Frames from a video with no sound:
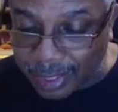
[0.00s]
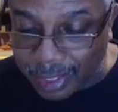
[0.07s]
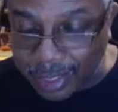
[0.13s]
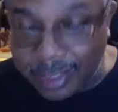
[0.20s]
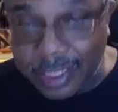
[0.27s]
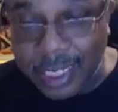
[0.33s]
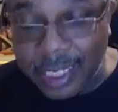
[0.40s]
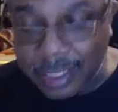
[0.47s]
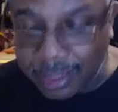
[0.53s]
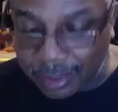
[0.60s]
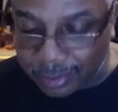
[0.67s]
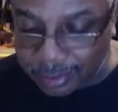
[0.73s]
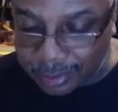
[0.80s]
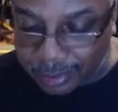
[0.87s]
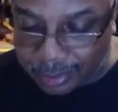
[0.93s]
a dead
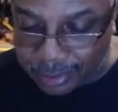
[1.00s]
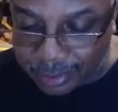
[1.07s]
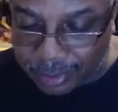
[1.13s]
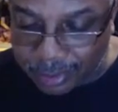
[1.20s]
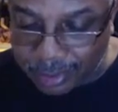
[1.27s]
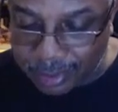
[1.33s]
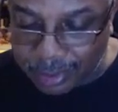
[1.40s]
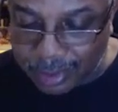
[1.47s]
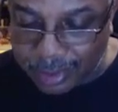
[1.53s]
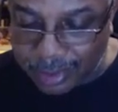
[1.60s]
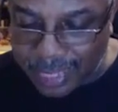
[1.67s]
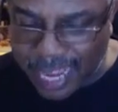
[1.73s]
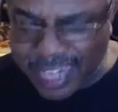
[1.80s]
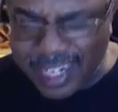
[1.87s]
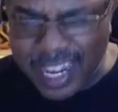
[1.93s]
Hitler."
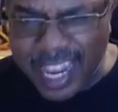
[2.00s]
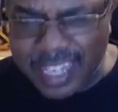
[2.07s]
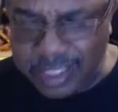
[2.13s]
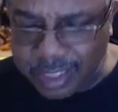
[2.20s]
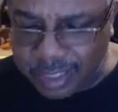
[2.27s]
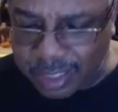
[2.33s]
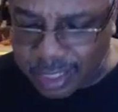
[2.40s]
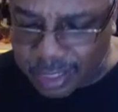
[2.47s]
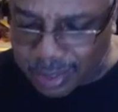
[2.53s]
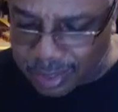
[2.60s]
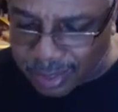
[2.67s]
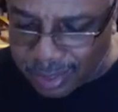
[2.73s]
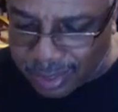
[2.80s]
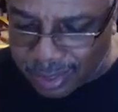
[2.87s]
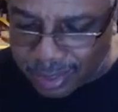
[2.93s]
"That nasty shit?
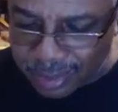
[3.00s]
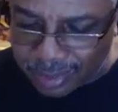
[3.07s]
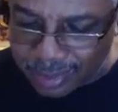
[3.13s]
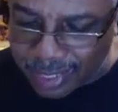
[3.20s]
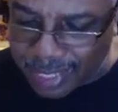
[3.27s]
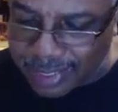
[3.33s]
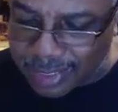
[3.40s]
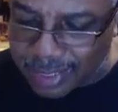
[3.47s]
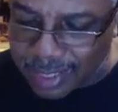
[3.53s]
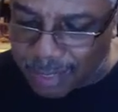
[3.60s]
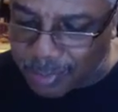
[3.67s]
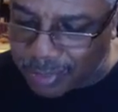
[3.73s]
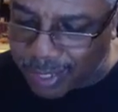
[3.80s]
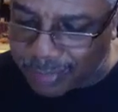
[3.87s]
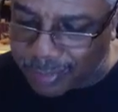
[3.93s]
I see
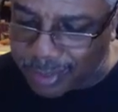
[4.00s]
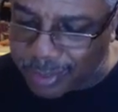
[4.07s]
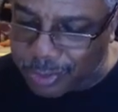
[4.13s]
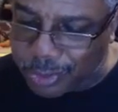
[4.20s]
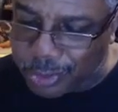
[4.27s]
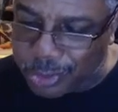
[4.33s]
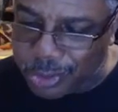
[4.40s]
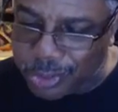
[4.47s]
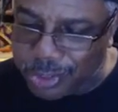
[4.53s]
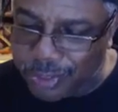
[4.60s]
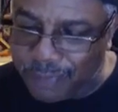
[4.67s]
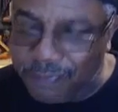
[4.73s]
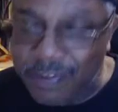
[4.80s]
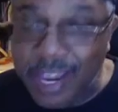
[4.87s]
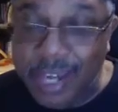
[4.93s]
I'm going to have to introduce you to
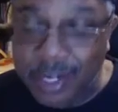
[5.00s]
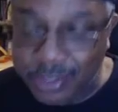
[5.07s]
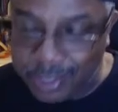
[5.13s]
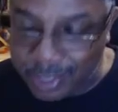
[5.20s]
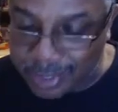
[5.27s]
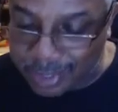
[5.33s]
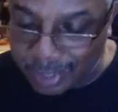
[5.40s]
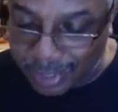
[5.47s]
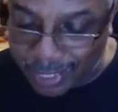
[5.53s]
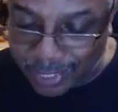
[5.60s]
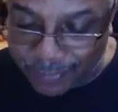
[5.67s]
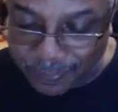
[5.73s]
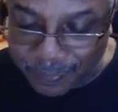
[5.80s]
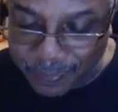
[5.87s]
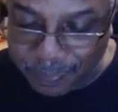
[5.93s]
the finer things in
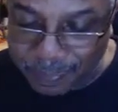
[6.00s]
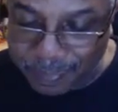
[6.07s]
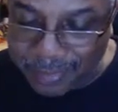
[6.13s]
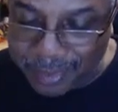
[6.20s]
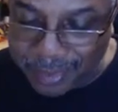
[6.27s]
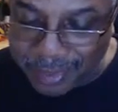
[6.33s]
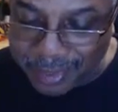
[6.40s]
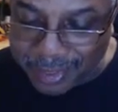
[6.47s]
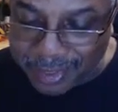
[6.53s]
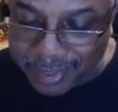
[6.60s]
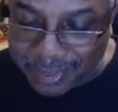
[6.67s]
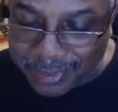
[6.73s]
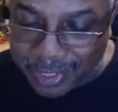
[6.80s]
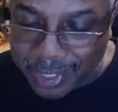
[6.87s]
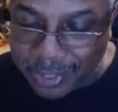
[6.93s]
life."
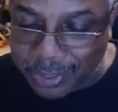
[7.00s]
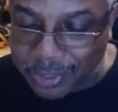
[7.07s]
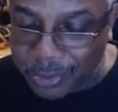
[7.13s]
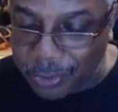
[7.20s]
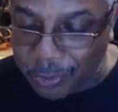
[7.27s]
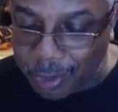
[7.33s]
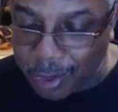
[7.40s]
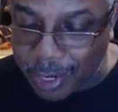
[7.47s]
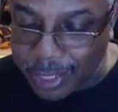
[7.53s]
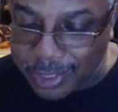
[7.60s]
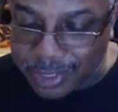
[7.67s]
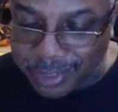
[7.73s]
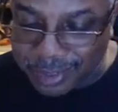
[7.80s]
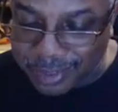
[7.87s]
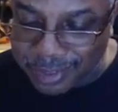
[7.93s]
They entered the
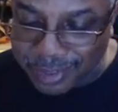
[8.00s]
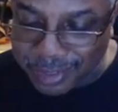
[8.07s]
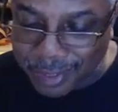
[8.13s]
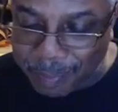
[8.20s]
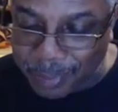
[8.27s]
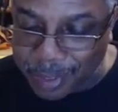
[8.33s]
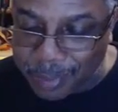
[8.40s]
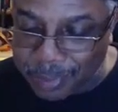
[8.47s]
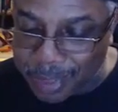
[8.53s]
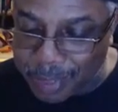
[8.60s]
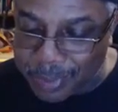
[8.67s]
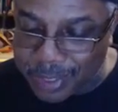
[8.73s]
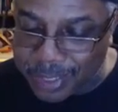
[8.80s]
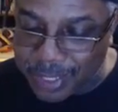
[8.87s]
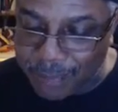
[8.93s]
garage. A
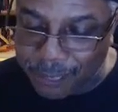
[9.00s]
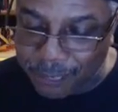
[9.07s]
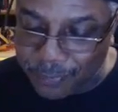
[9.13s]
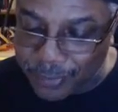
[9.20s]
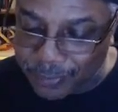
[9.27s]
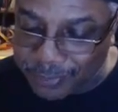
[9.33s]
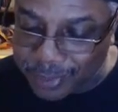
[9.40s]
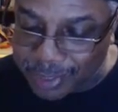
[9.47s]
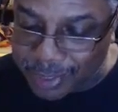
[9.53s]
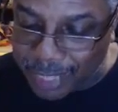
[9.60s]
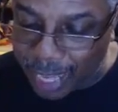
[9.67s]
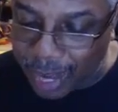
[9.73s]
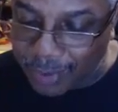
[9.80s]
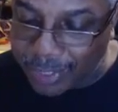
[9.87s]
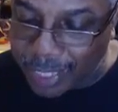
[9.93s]
BMW 750,
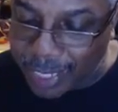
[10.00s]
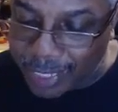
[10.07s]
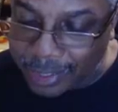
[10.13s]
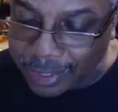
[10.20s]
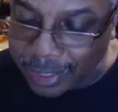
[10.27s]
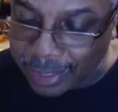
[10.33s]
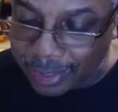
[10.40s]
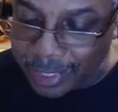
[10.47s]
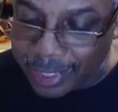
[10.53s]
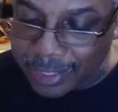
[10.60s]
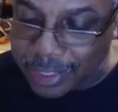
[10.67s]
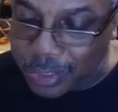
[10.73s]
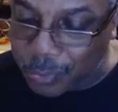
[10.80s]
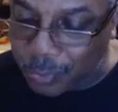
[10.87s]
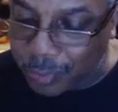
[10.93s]
Audi 8, and
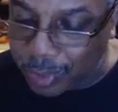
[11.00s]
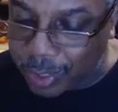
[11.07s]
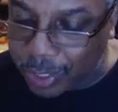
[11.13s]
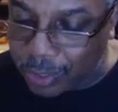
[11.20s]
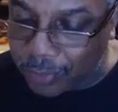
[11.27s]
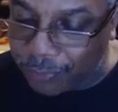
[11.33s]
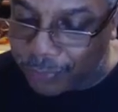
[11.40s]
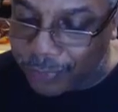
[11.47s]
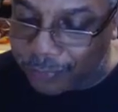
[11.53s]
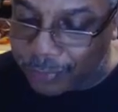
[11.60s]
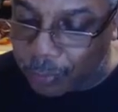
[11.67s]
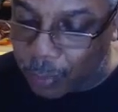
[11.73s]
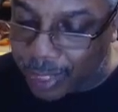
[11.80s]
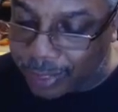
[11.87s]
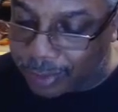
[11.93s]
Lexus
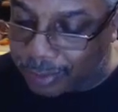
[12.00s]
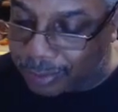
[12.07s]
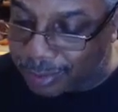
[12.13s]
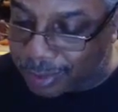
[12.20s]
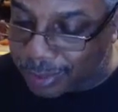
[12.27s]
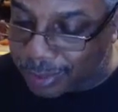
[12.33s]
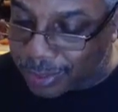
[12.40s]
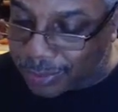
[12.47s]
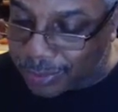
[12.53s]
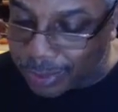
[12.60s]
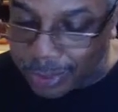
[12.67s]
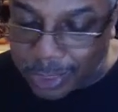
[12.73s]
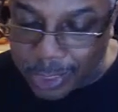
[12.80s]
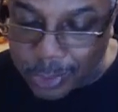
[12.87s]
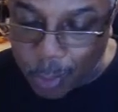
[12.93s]
L50 waited. The
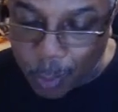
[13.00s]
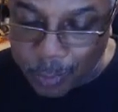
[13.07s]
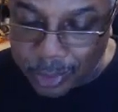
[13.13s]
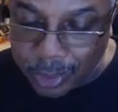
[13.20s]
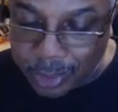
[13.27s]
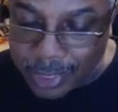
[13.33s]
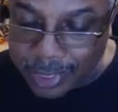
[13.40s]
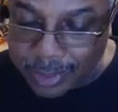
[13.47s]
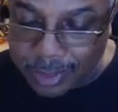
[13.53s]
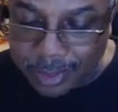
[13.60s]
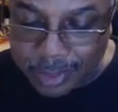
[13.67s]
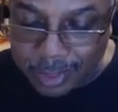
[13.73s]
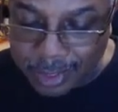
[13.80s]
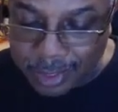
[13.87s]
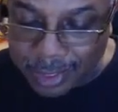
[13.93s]
keys opened the
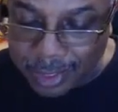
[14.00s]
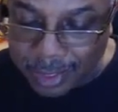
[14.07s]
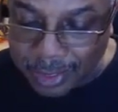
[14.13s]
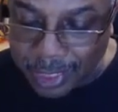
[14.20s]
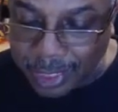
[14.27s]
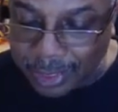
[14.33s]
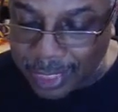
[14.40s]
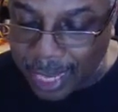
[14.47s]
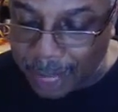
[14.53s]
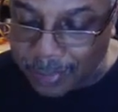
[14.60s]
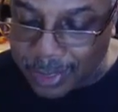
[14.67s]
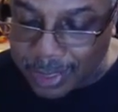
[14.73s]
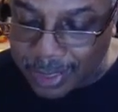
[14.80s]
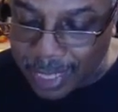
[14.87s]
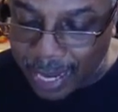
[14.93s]
Lexus. They
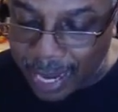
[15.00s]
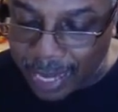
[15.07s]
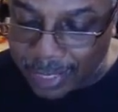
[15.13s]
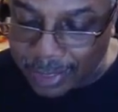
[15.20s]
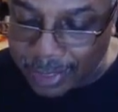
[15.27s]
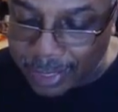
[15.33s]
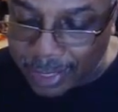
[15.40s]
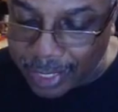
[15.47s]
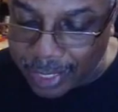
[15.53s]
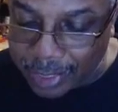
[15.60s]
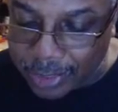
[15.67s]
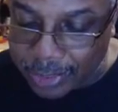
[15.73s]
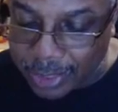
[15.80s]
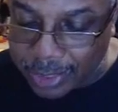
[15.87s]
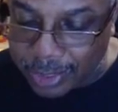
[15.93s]
climbed inside
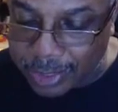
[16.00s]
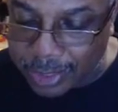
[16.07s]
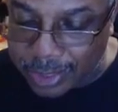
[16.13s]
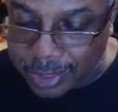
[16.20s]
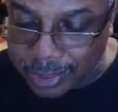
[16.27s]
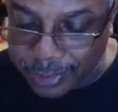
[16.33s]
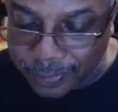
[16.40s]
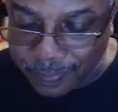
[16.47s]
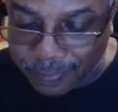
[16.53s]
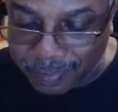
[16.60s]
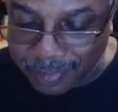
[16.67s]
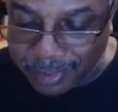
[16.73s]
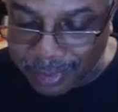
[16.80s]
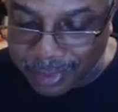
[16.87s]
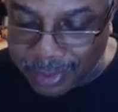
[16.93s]
and adjusted the seat.
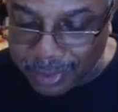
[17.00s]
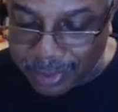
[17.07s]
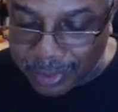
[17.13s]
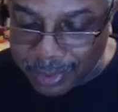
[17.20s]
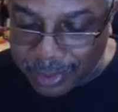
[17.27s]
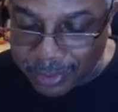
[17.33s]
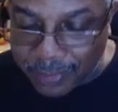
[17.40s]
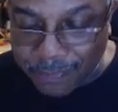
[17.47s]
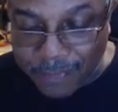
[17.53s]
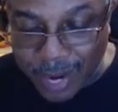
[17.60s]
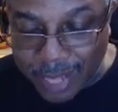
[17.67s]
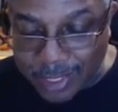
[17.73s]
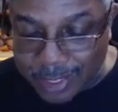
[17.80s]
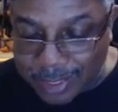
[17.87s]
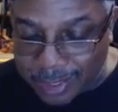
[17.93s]
"The
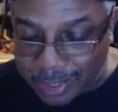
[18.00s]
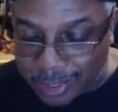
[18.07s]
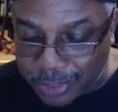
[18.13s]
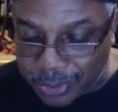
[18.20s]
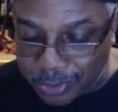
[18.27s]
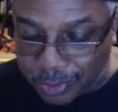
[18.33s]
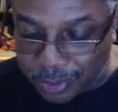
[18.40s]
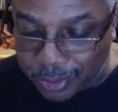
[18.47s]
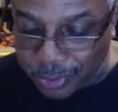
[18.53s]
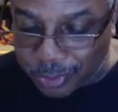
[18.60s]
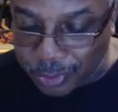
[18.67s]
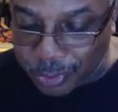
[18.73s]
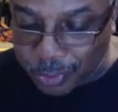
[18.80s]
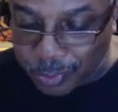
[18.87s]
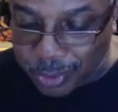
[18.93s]
finest things you can
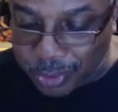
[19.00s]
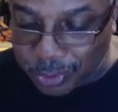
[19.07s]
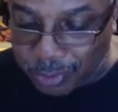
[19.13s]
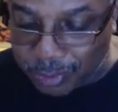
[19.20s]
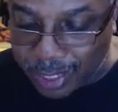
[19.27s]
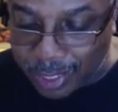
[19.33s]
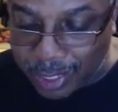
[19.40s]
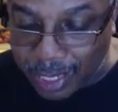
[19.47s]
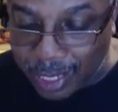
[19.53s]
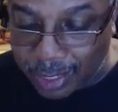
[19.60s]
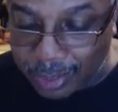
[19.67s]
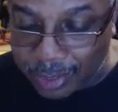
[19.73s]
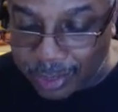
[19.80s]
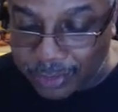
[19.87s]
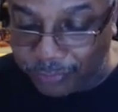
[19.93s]
introduce me to right
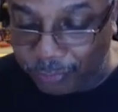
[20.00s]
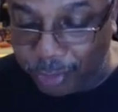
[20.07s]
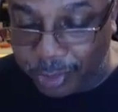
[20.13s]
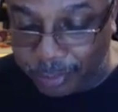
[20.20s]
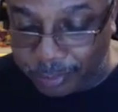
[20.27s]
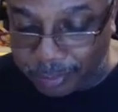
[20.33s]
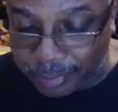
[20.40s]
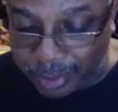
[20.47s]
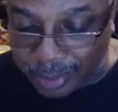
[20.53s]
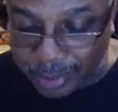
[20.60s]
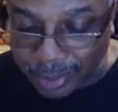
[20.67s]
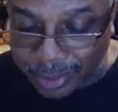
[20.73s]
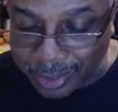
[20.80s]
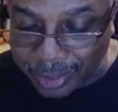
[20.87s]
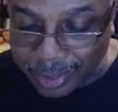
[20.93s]
now is freedom."
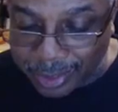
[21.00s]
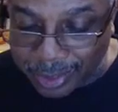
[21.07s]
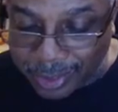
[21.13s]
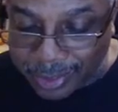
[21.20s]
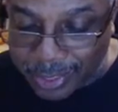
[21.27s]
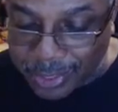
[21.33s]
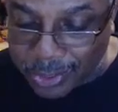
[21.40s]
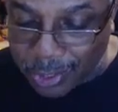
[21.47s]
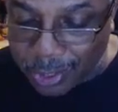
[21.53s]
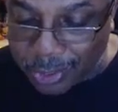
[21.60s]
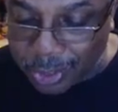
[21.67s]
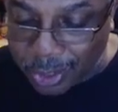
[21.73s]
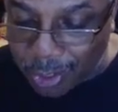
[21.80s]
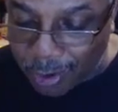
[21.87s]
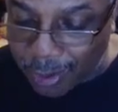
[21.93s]
They started
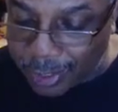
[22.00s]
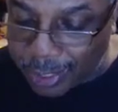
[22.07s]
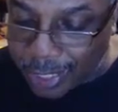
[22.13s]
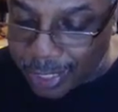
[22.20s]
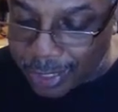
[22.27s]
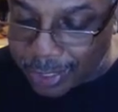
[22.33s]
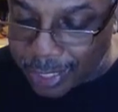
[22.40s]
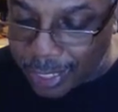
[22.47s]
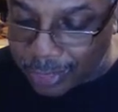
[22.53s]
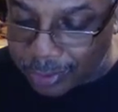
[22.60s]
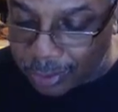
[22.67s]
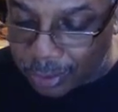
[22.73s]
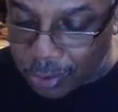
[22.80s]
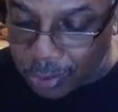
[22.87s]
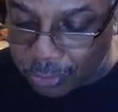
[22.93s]
the car and headed down
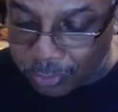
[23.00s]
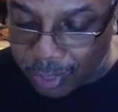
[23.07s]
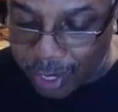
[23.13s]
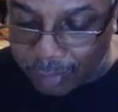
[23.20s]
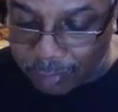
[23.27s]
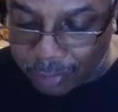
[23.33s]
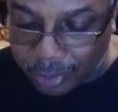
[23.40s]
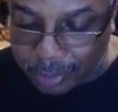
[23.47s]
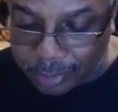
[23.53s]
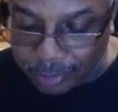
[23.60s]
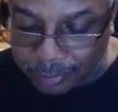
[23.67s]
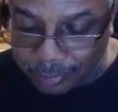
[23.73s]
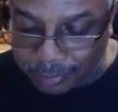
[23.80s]
the long driveway.